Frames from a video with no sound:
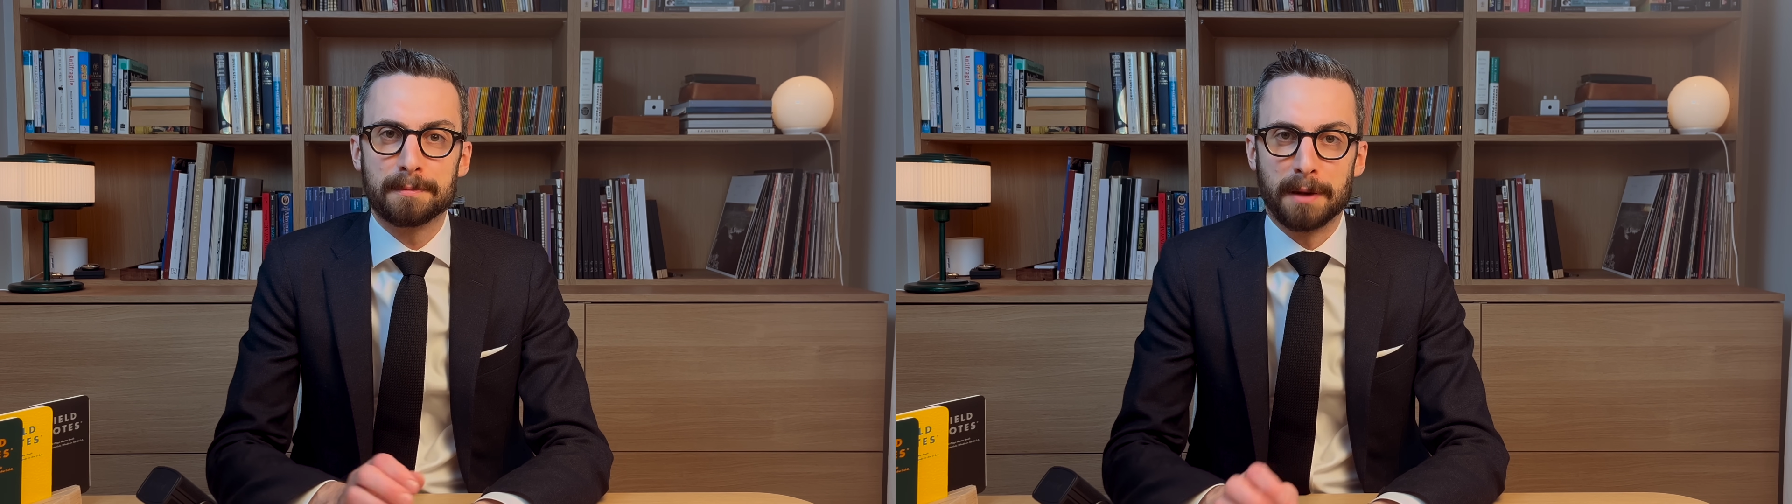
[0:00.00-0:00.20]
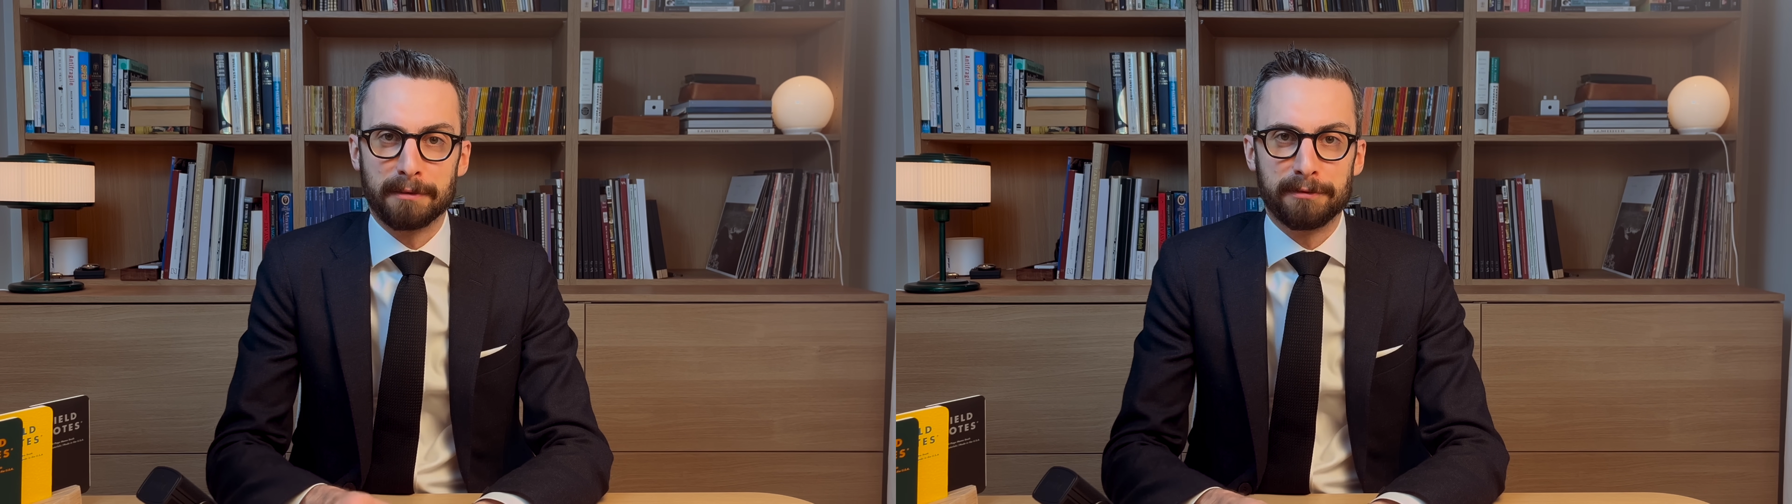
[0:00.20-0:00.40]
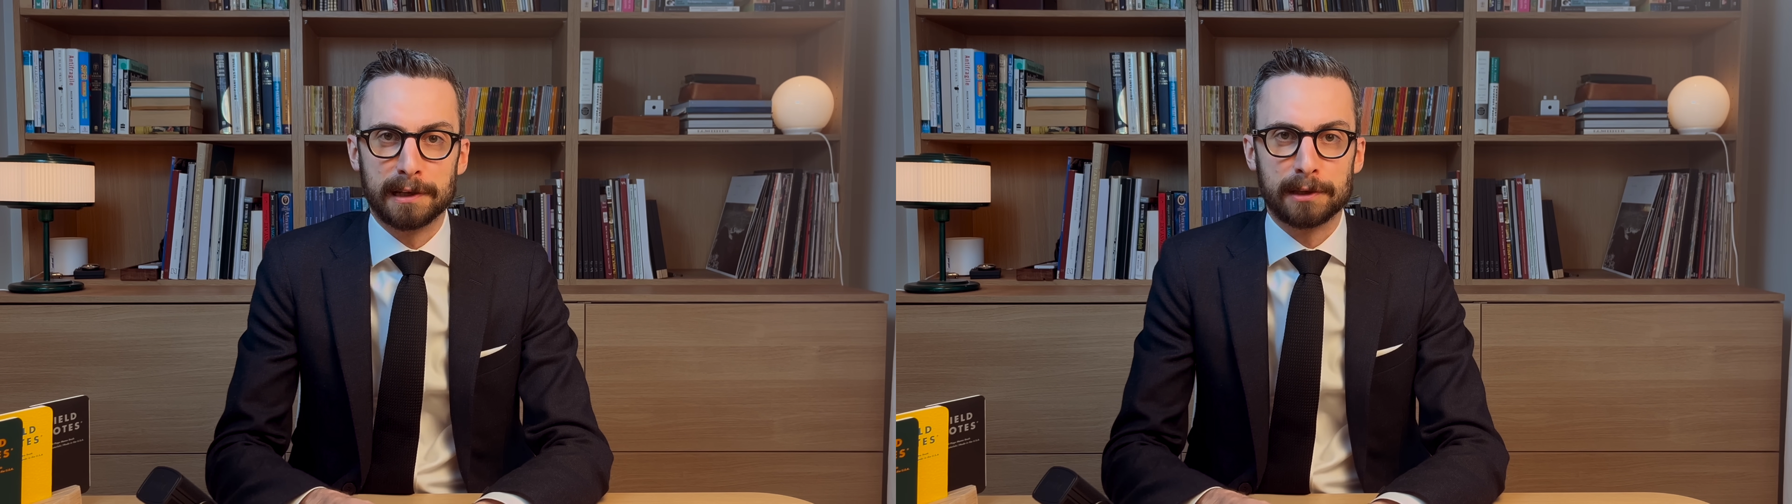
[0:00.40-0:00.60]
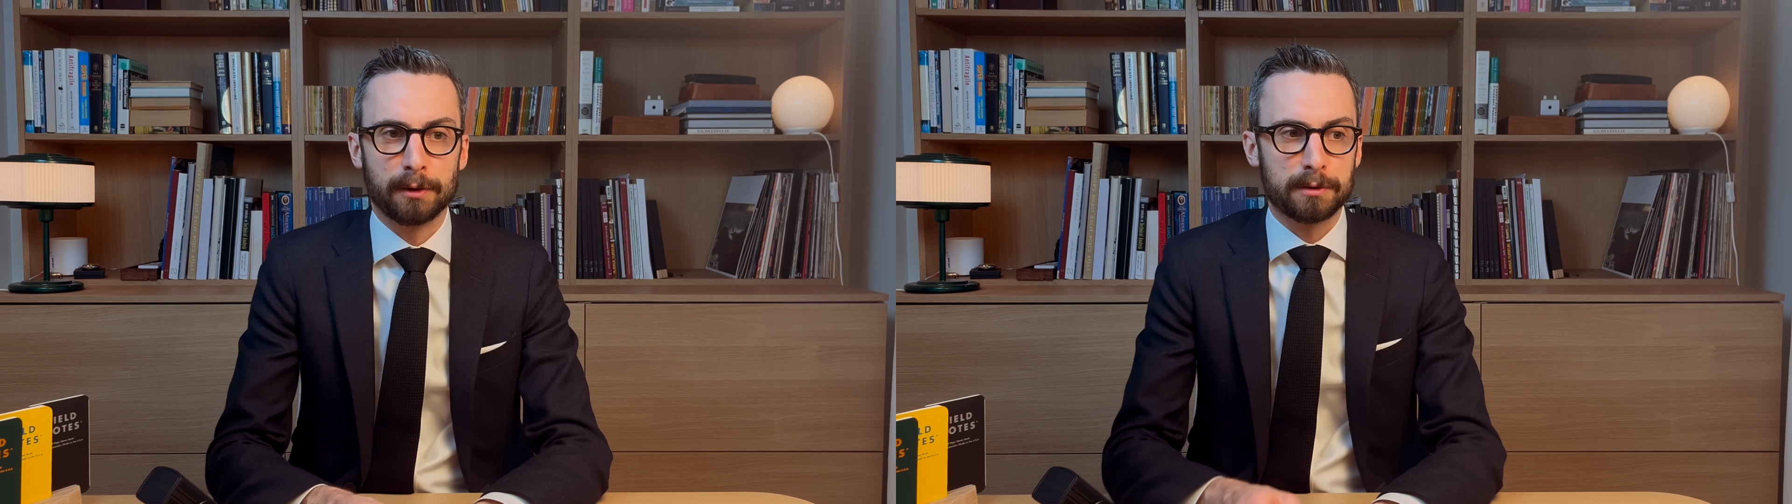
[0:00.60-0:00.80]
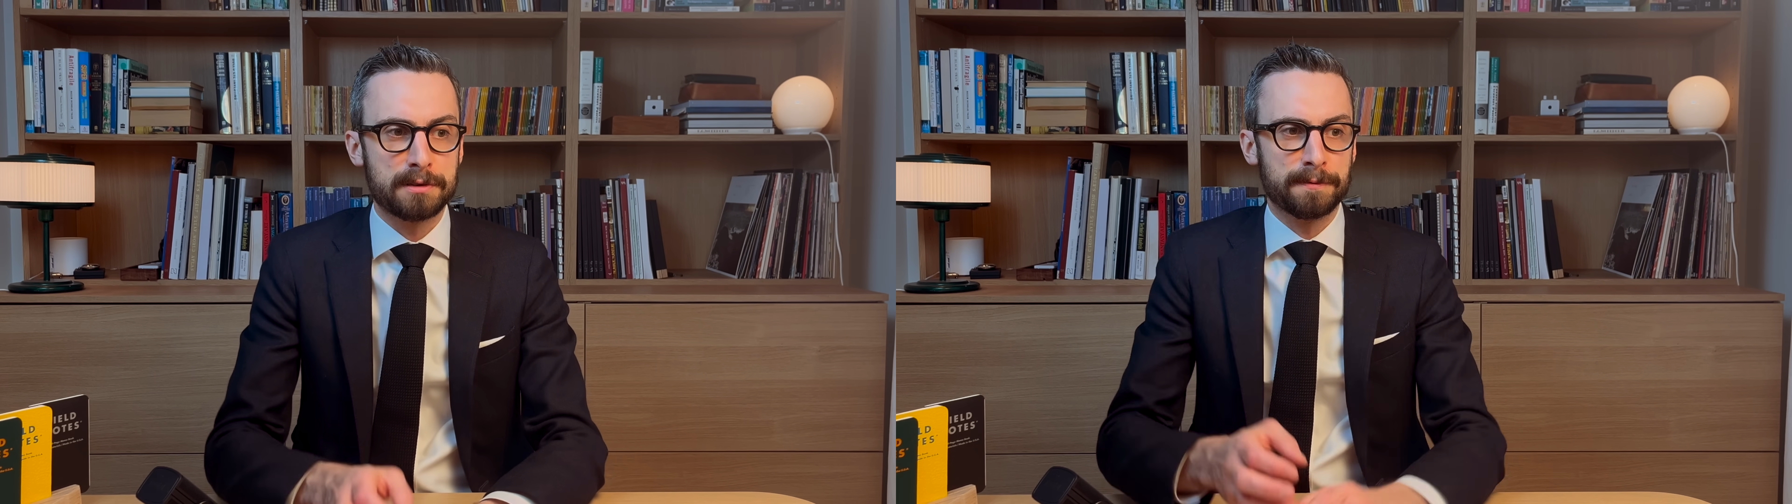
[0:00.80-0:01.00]
my field
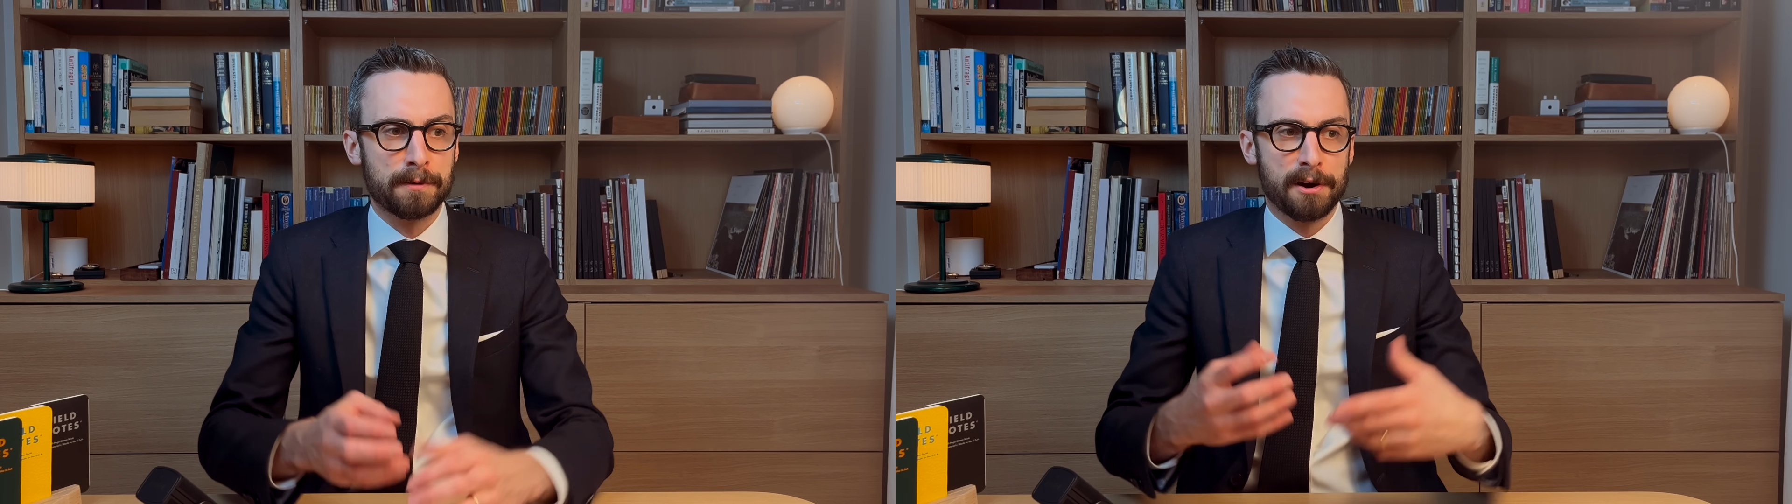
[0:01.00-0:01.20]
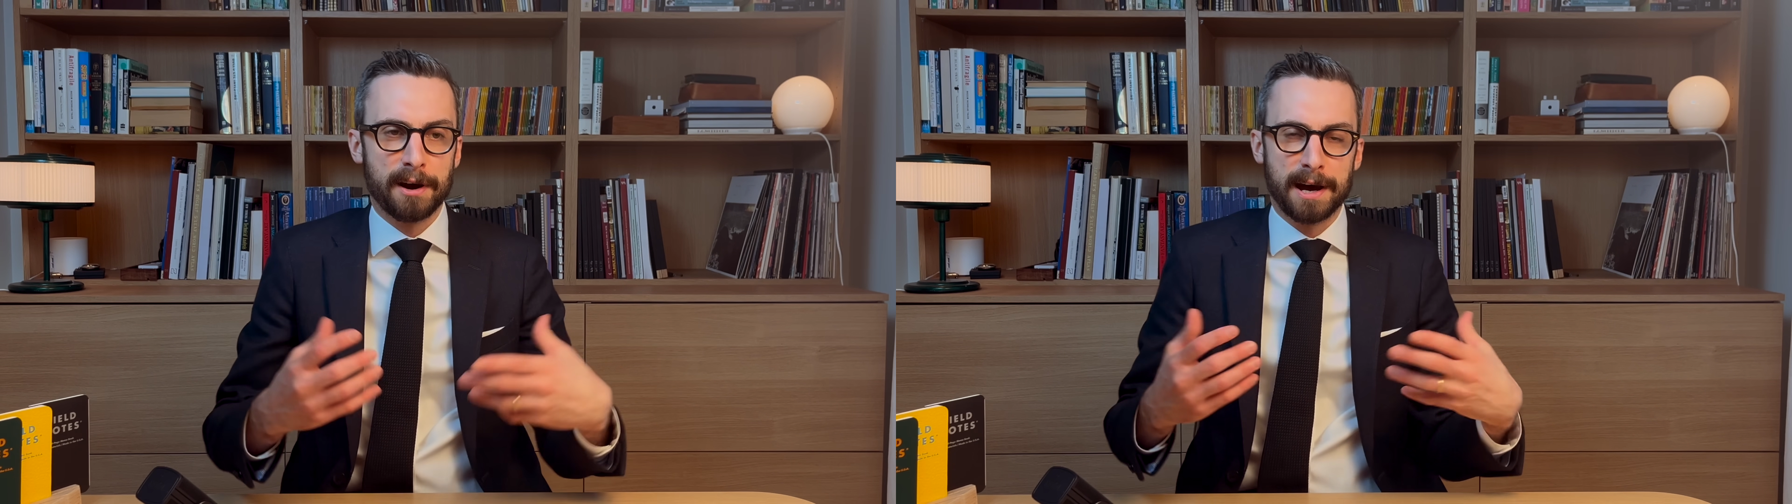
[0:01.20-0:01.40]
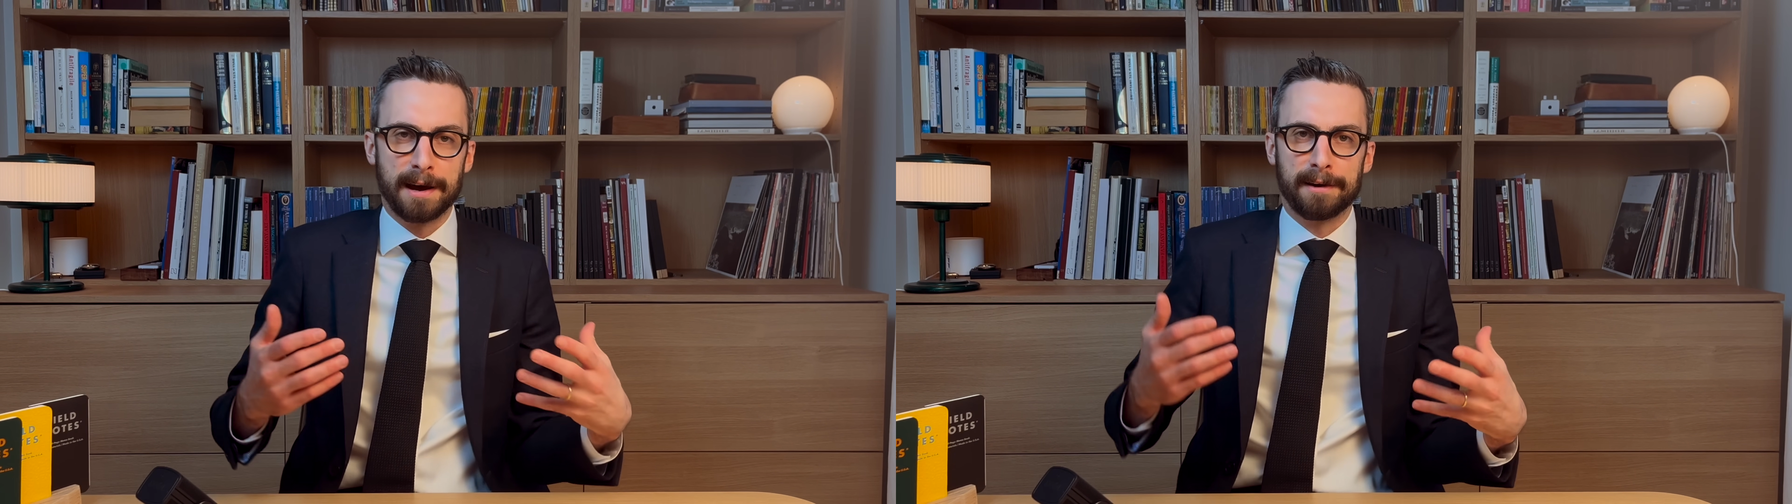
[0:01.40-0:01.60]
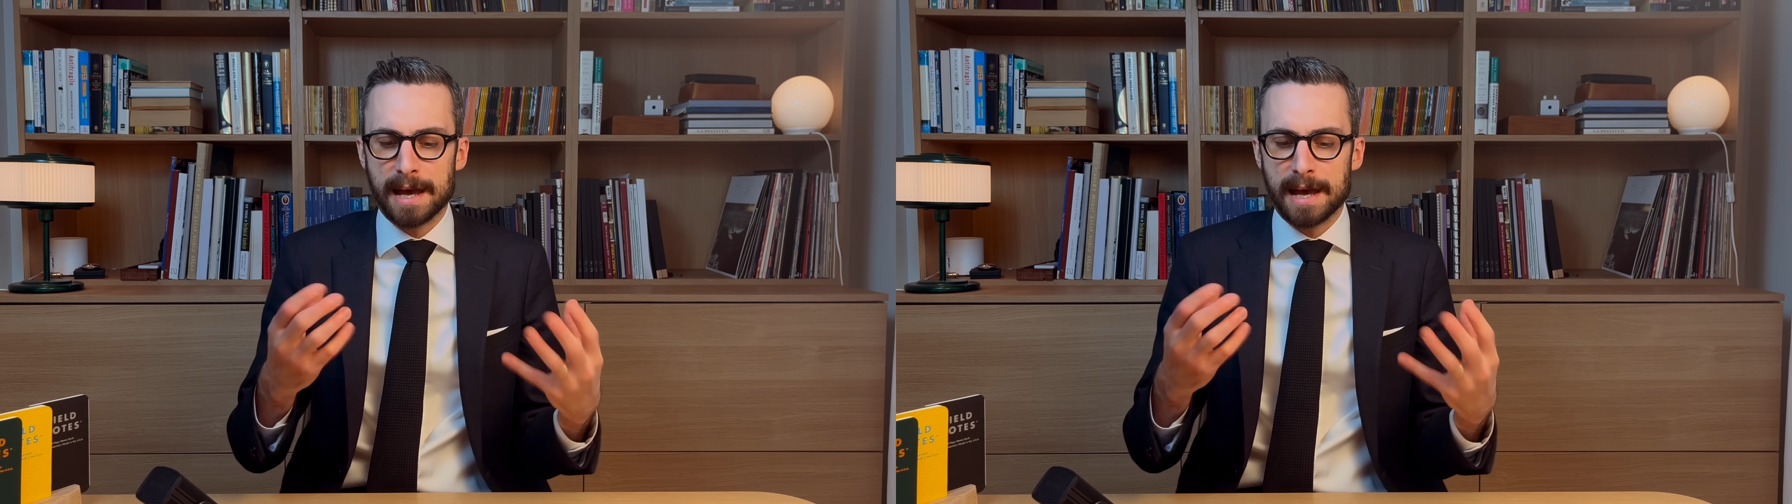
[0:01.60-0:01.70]
notes for are